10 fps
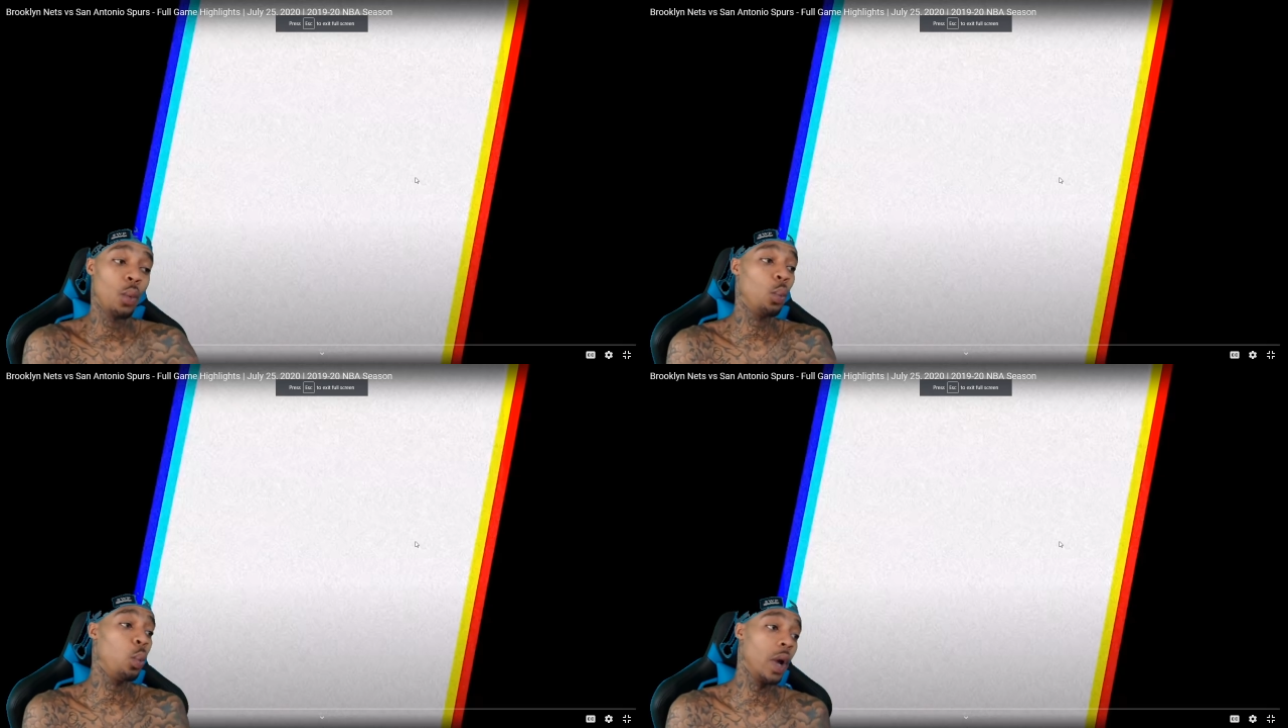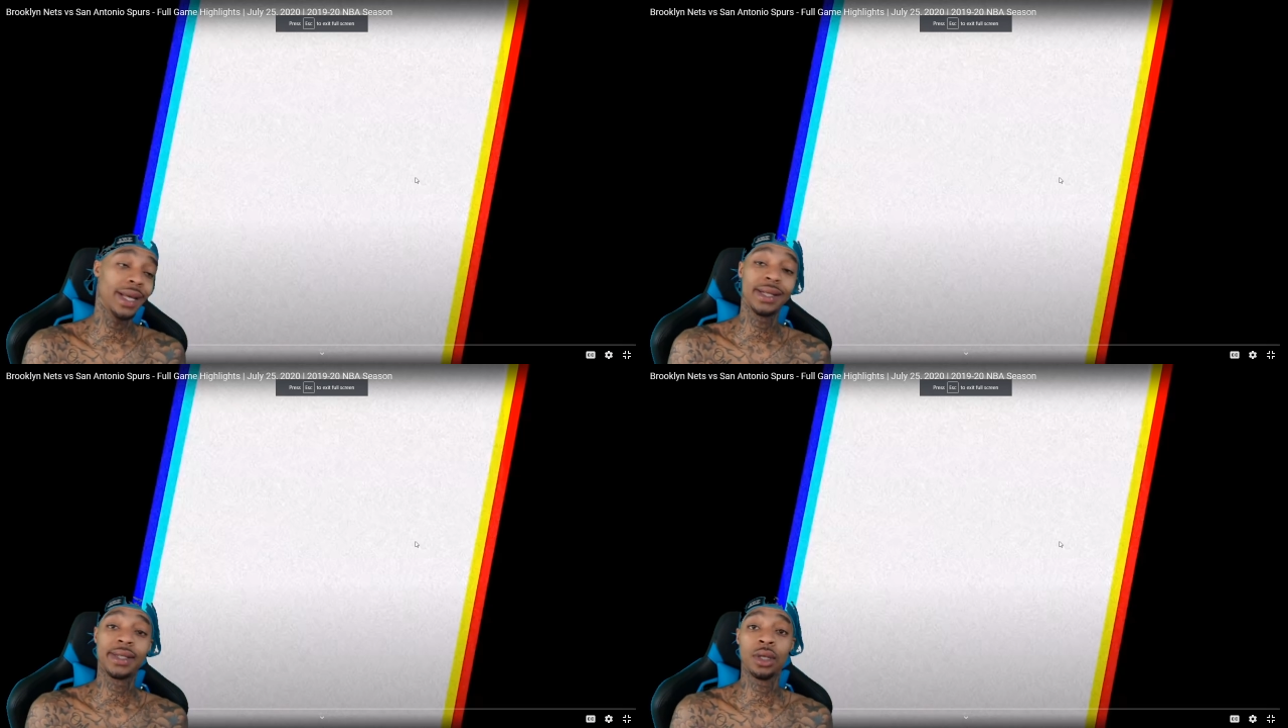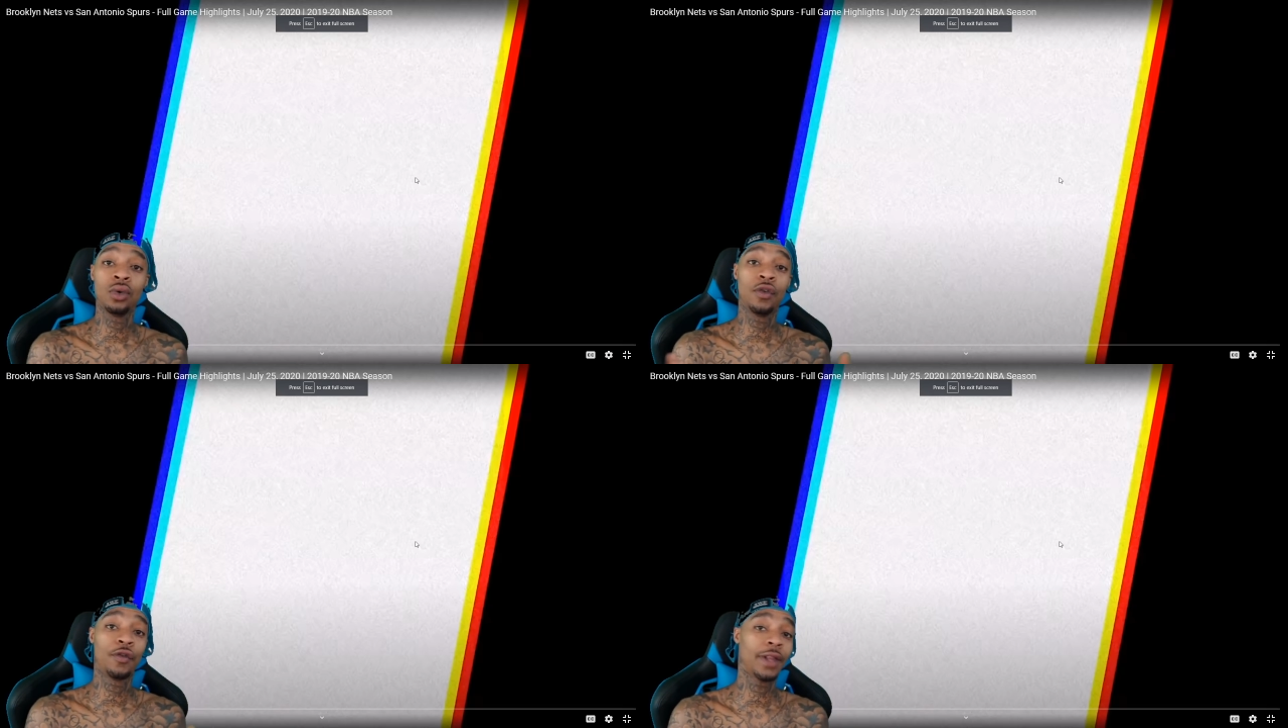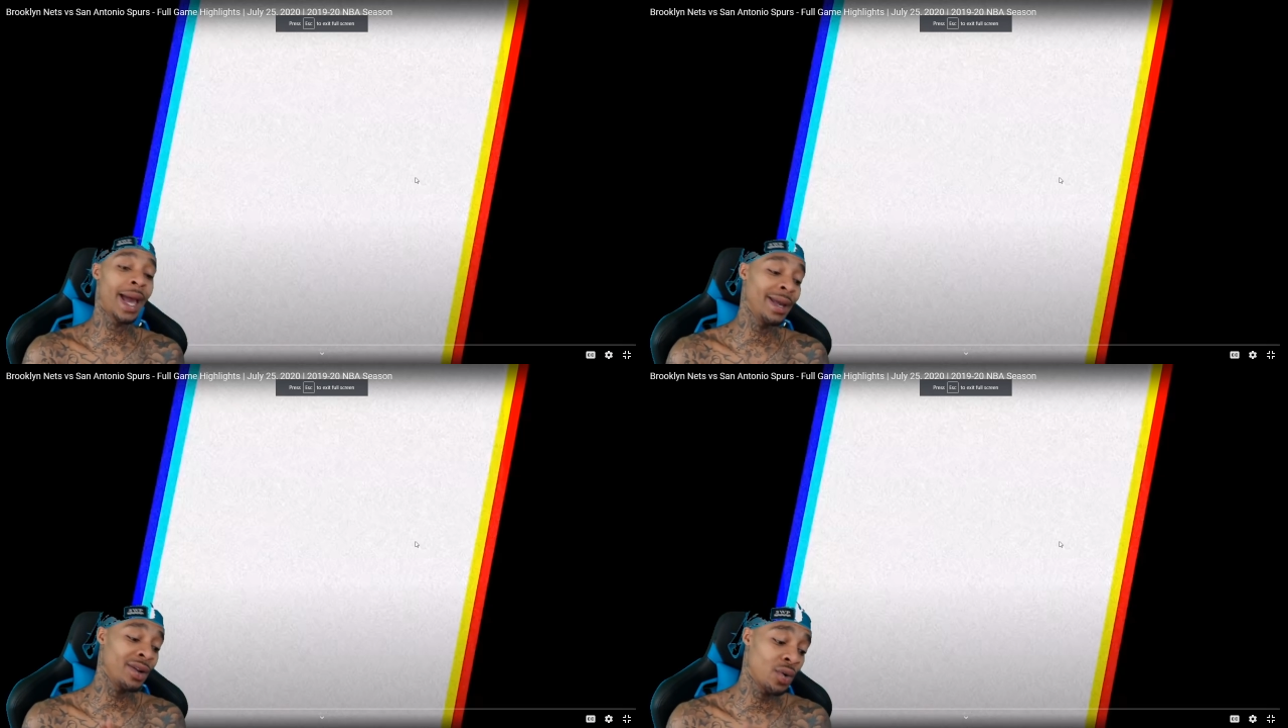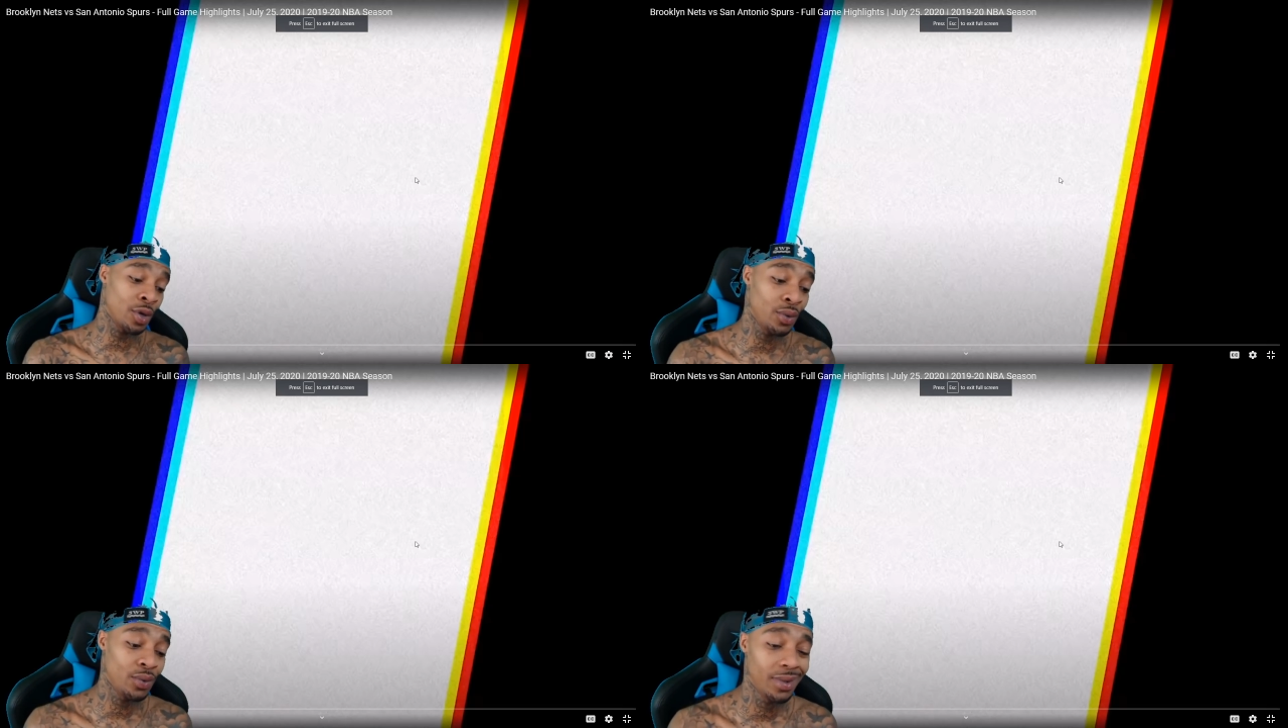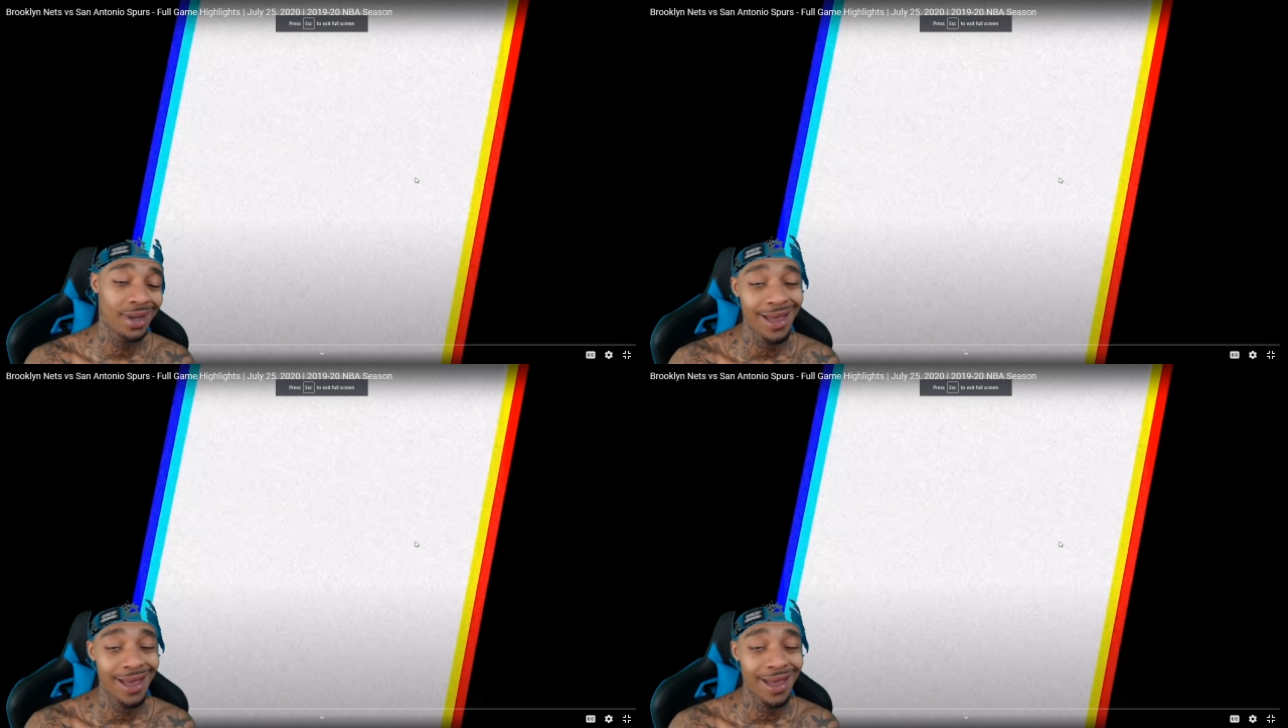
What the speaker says: What it do, flight crew?